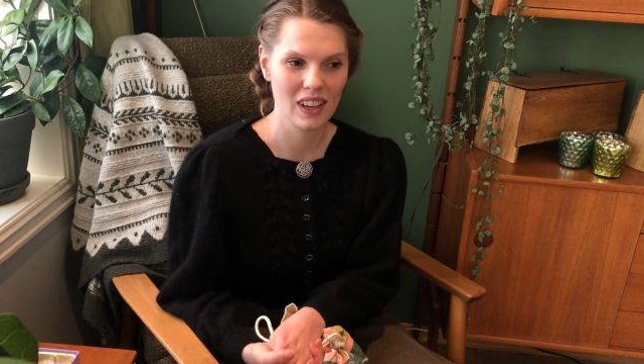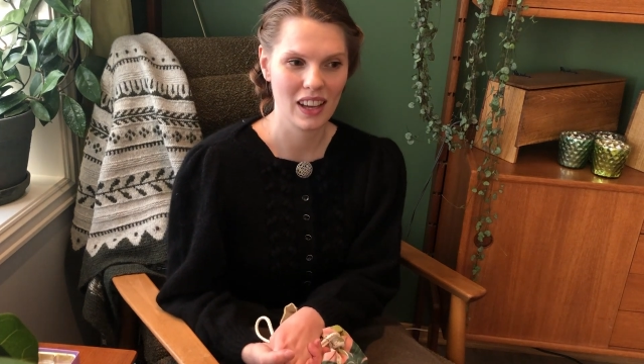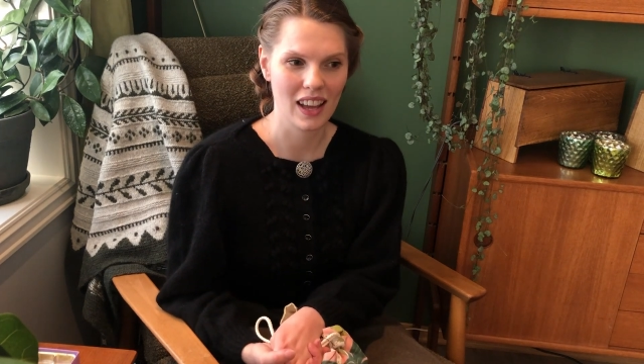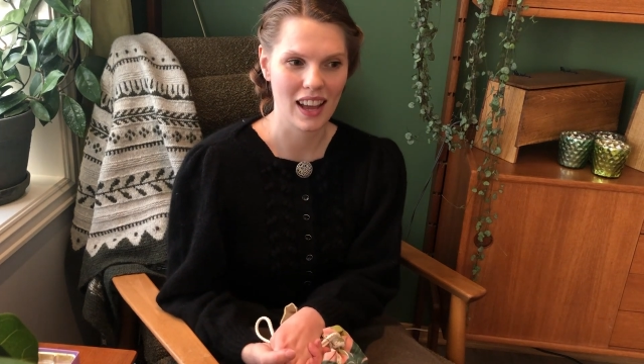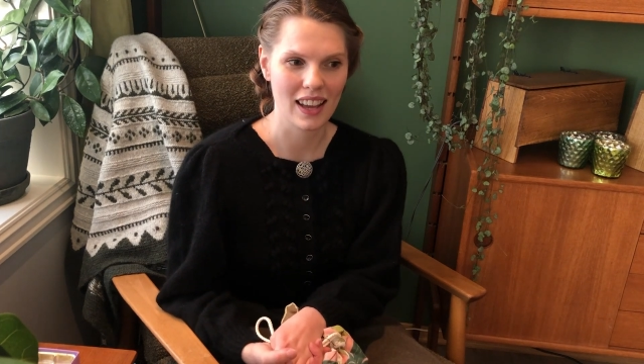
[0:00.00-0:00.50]

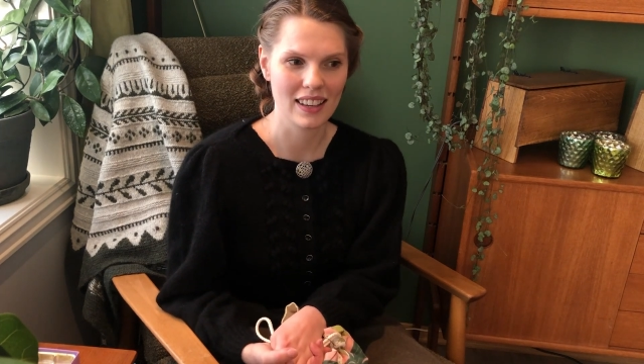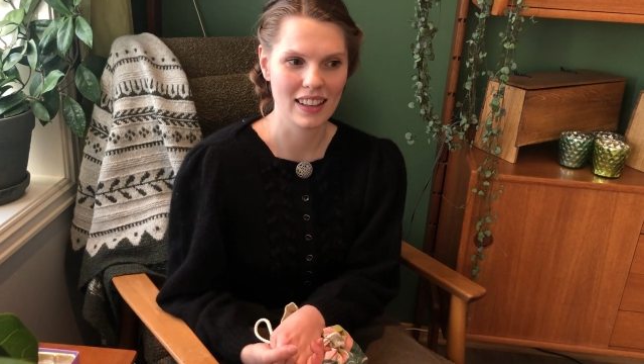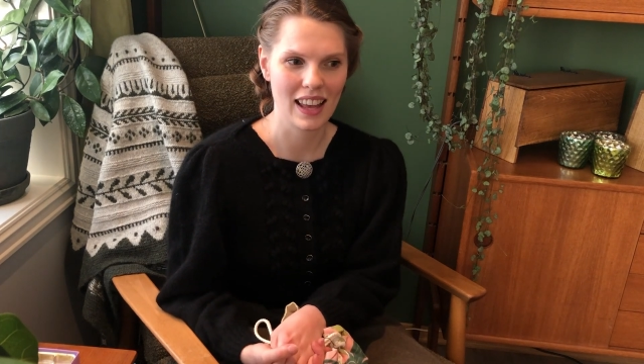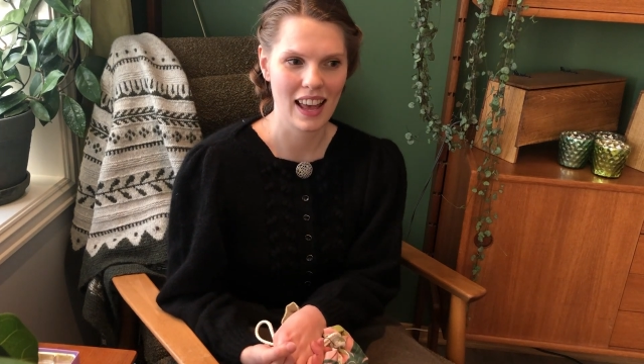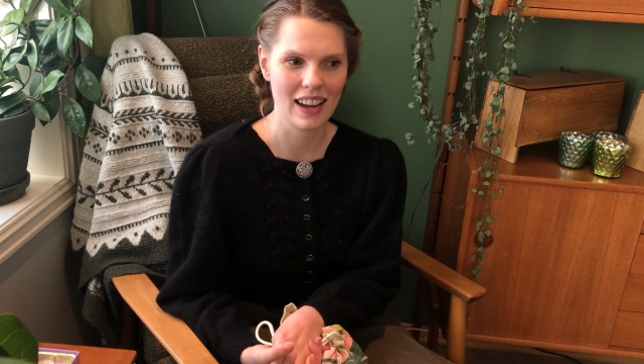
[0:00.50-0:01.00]
And
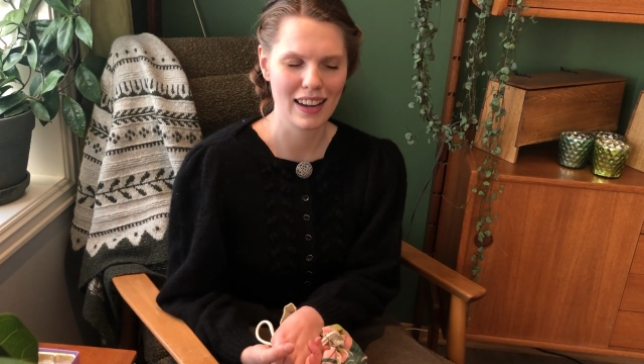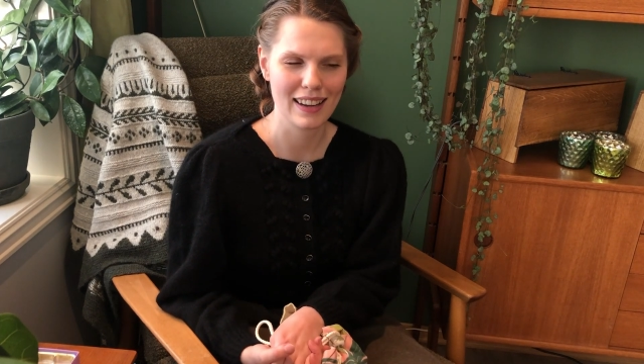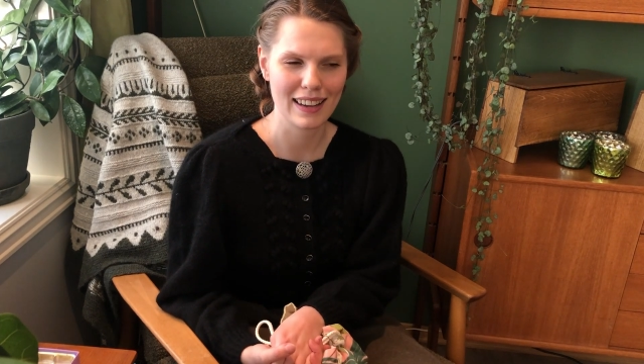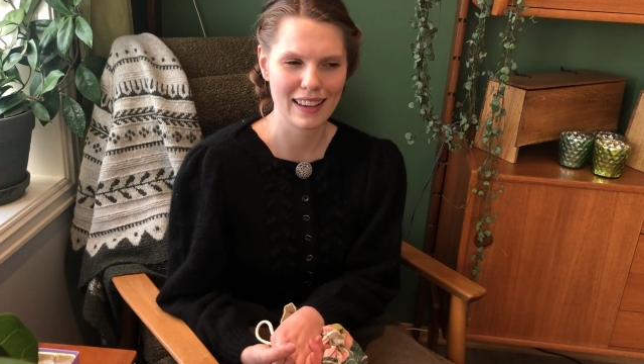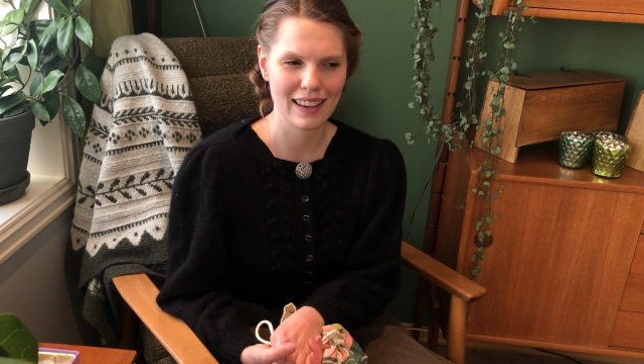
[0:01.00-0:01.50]
then
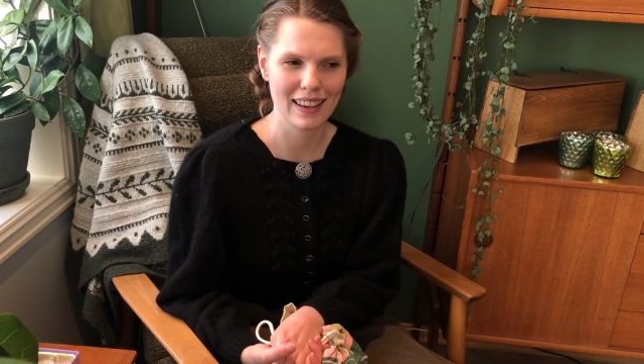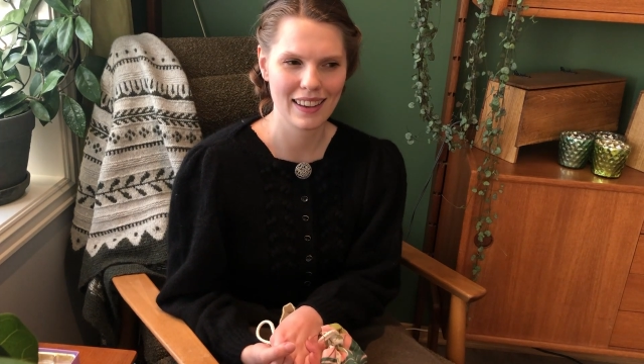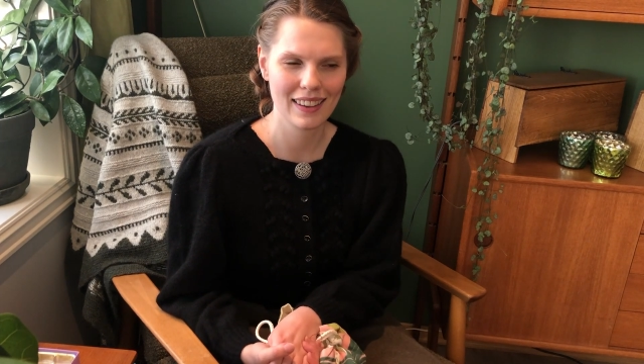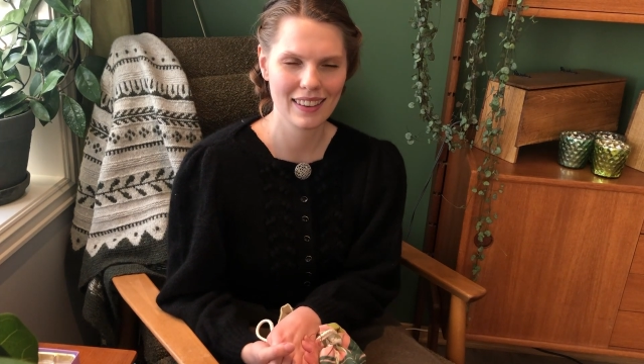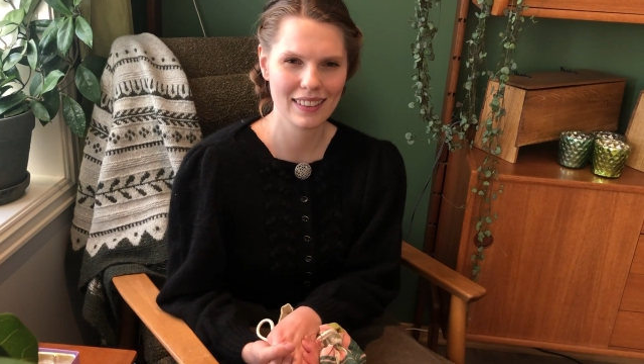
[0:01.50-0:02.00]

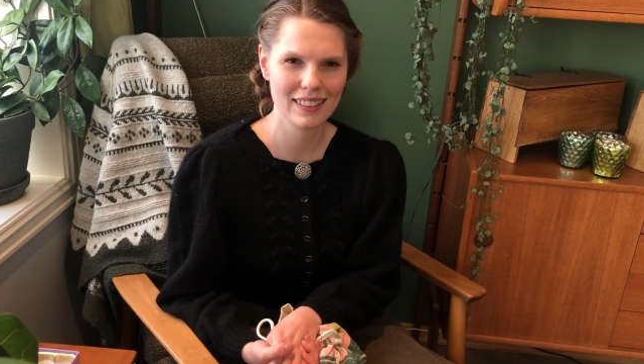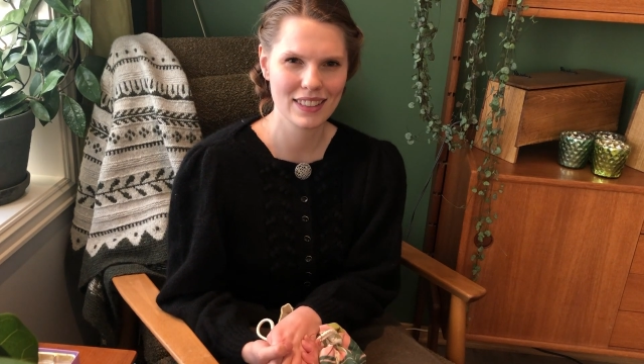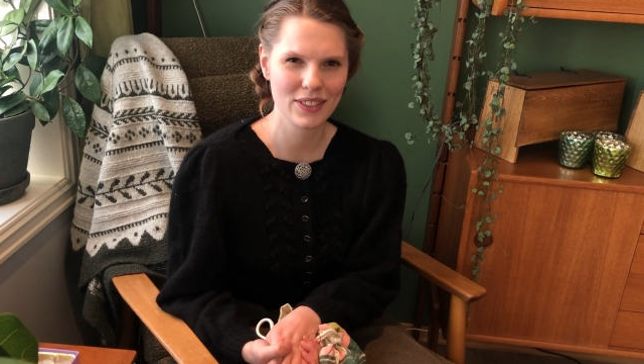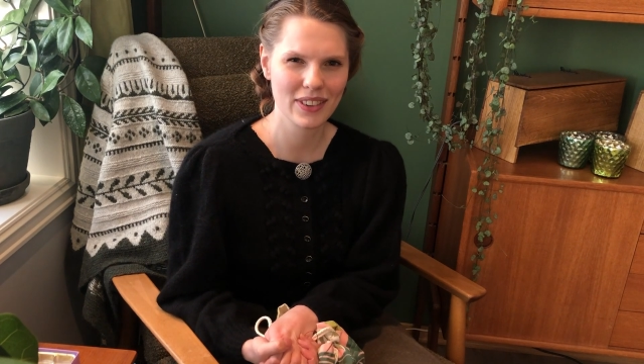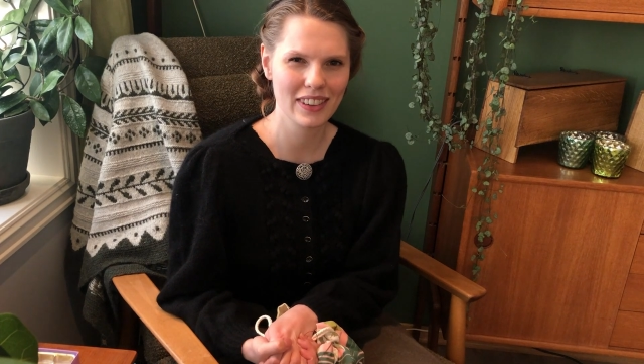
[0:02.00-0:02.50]
he
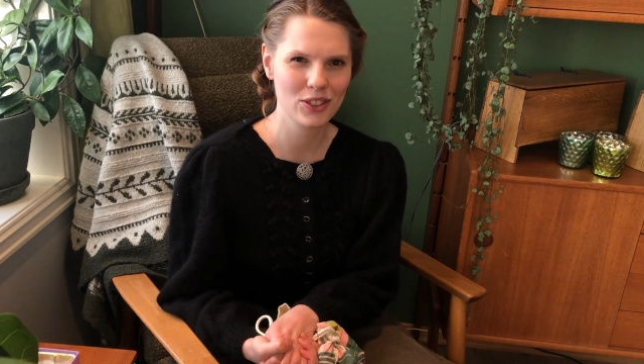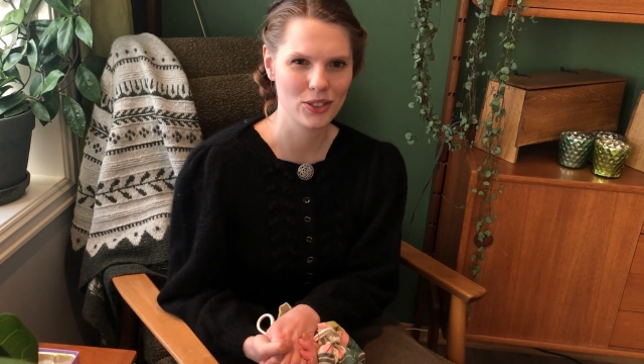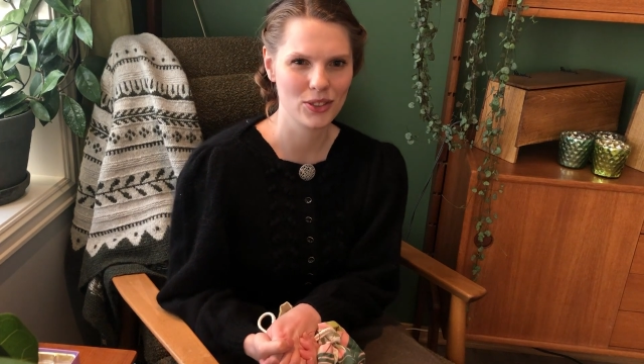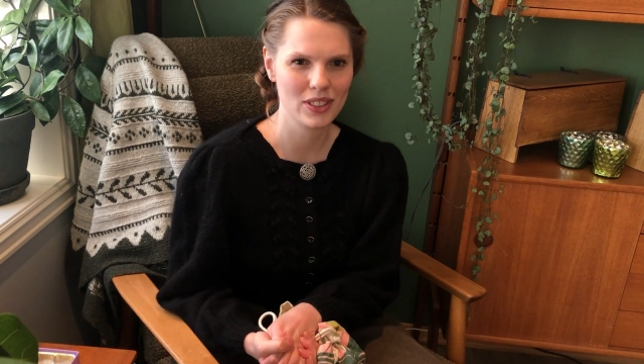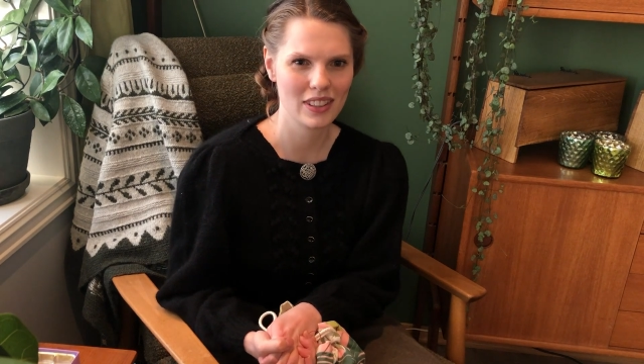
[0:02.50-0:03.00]
sort of
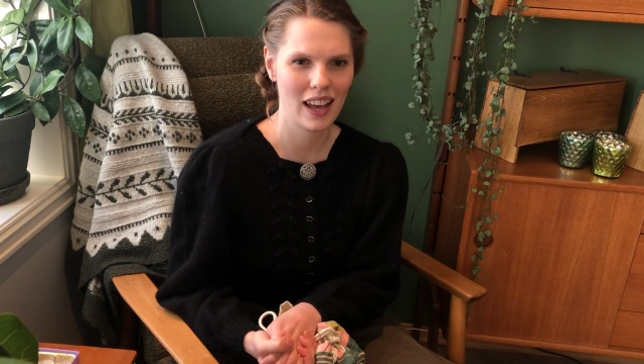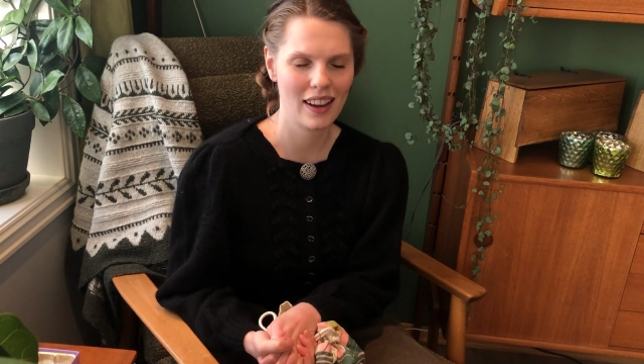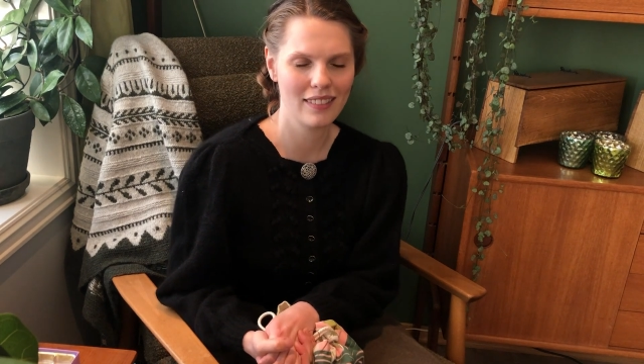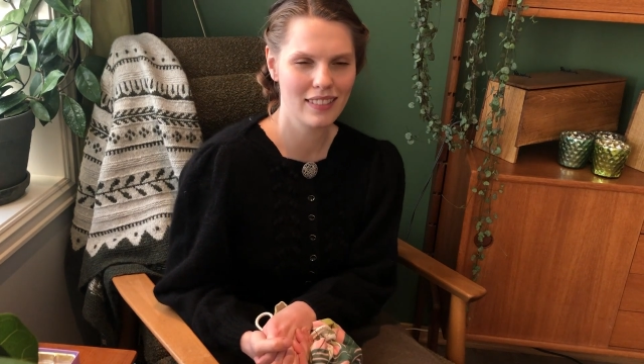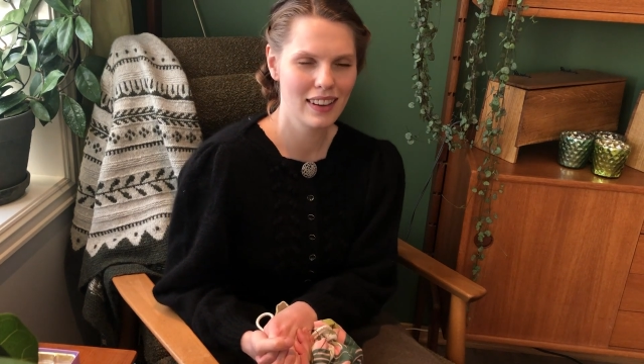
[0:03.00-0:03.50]
introduced that